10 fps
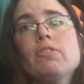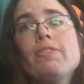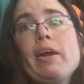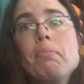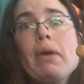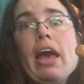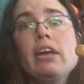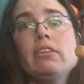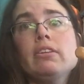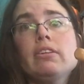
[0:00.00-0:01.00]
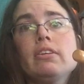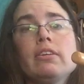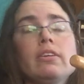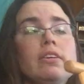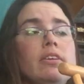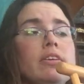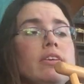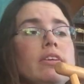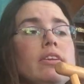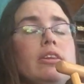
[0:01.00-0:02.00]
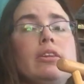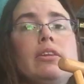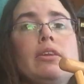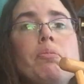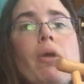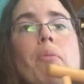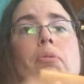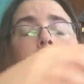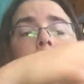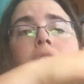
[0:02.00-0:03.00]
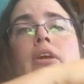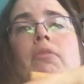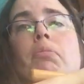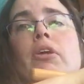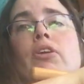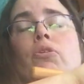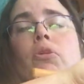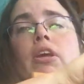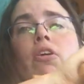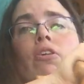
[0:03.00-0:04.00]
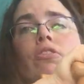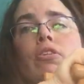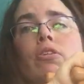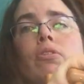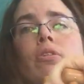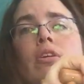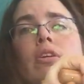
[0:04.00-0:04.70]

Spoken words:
frame bags. They pop open, but you can also